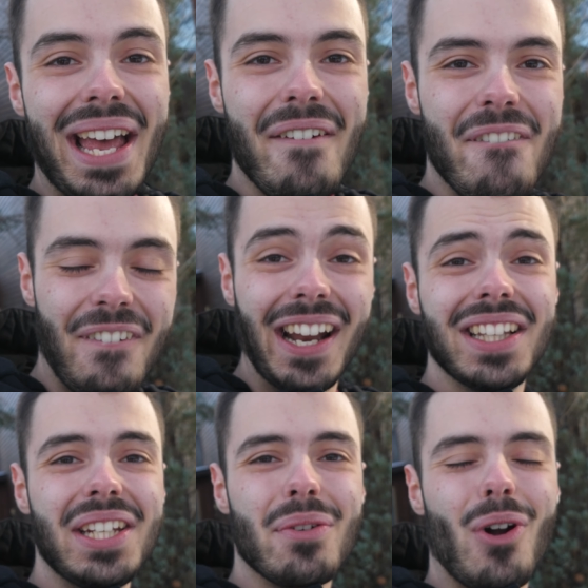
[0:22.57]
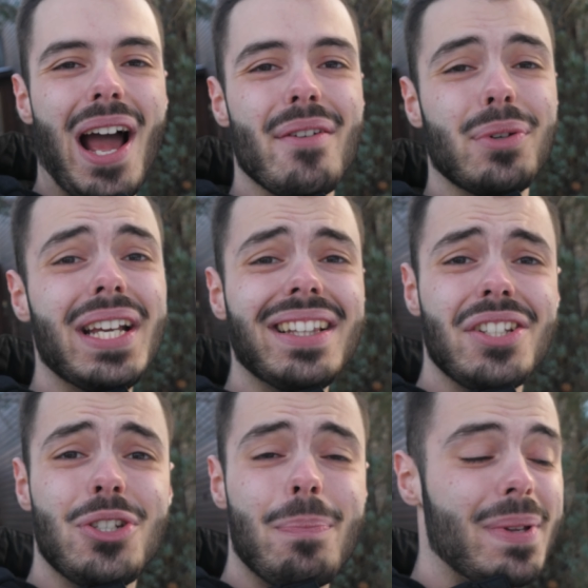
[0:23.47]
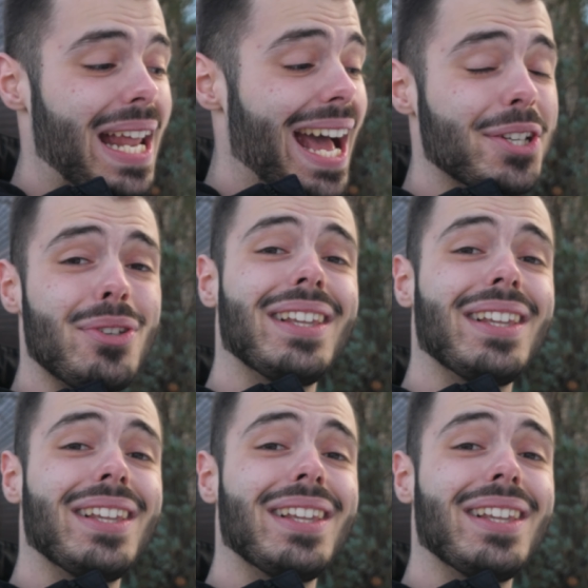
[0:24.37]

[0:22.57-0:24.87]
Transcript: have finally arrived. We got the shipment actually